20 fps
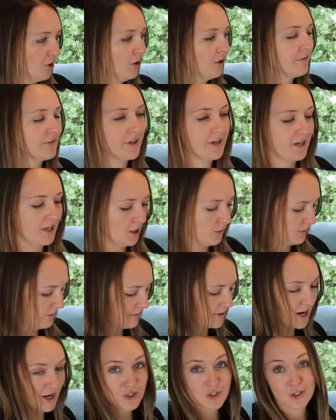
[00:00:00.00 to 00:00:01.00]
Over here,
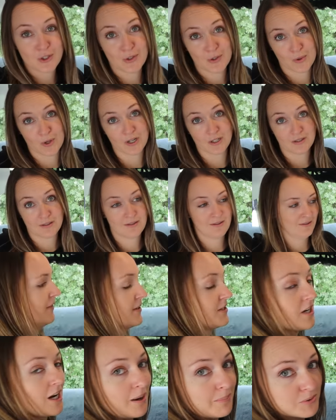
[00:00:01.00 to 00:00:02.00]
we've got two doors.
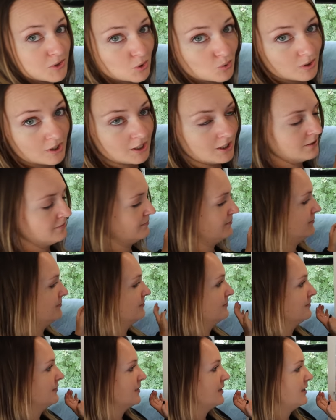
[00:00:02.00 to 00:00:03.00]
The top door
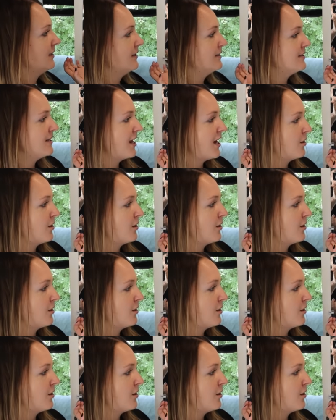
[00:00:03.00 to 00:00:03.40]
is